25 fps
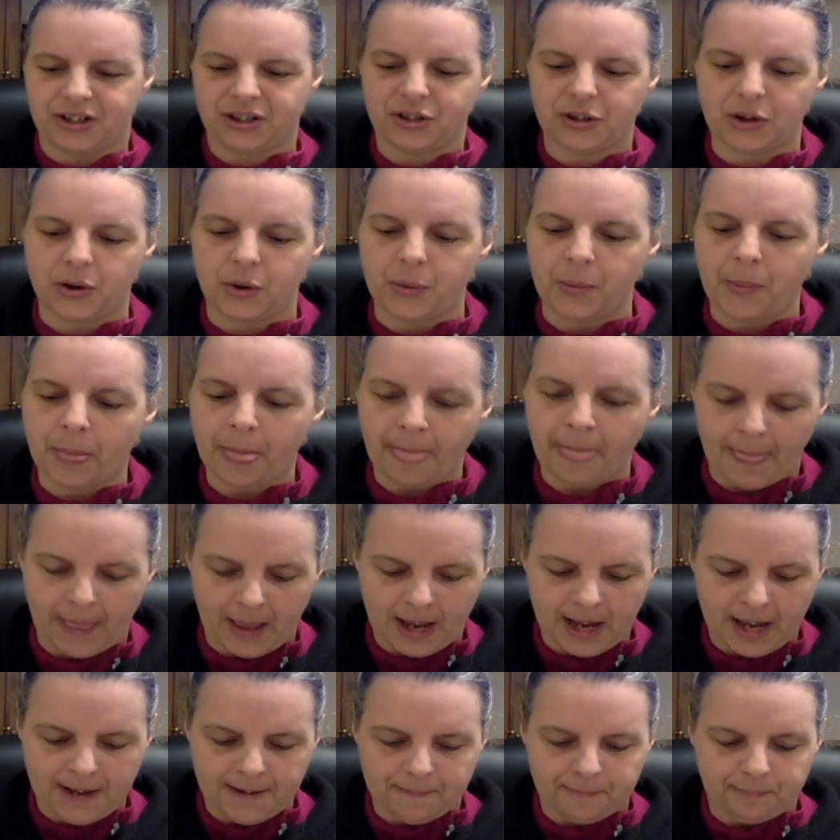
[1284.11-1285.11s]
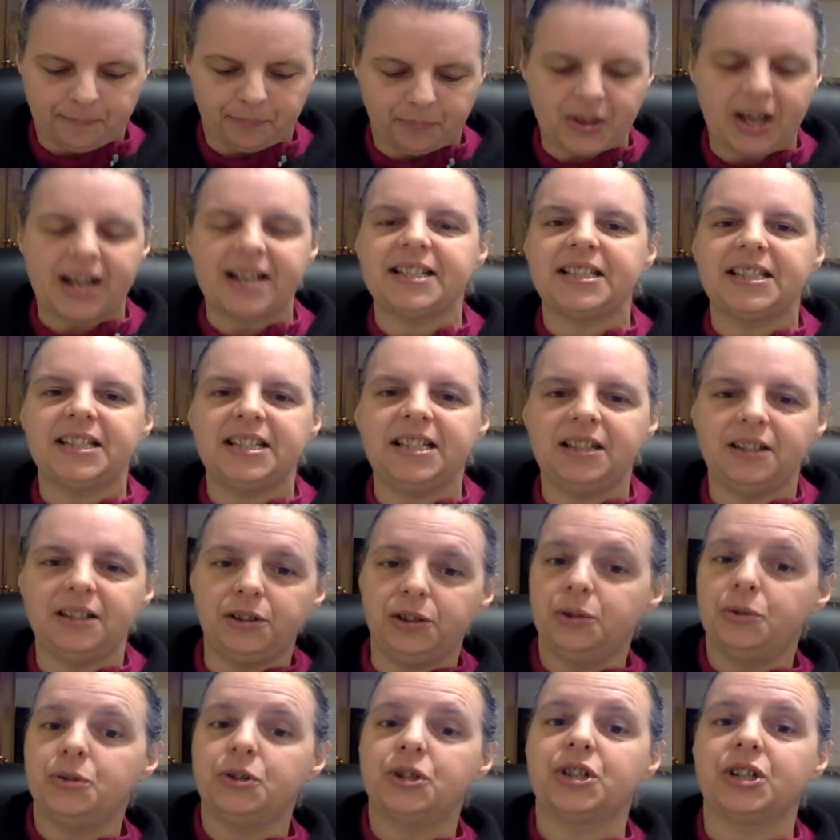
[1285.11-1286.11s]
So that's the
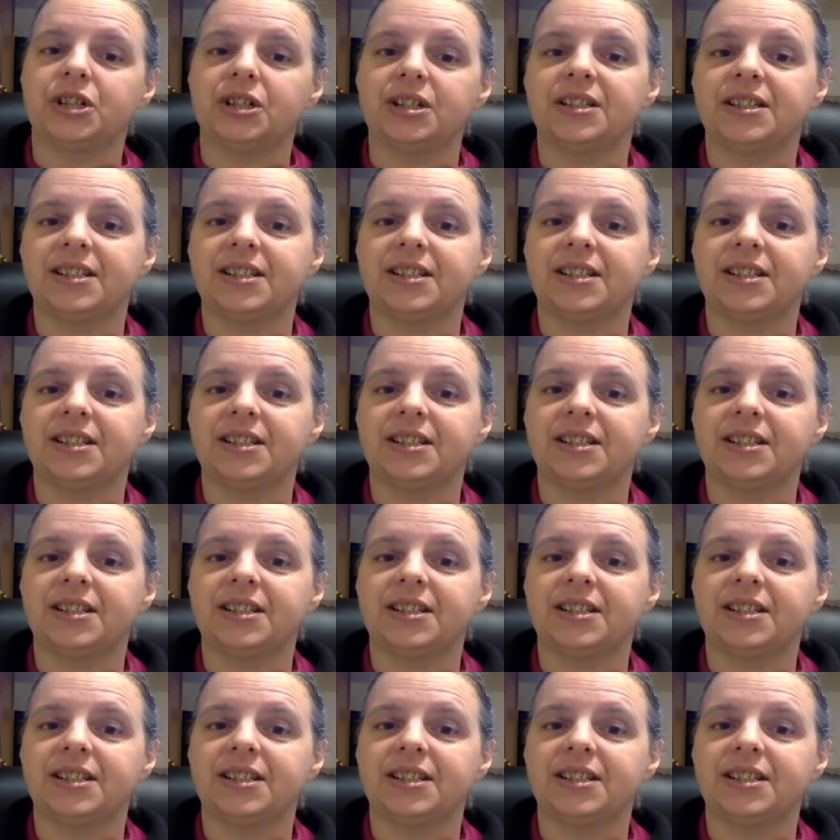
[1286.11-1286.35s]
illusion,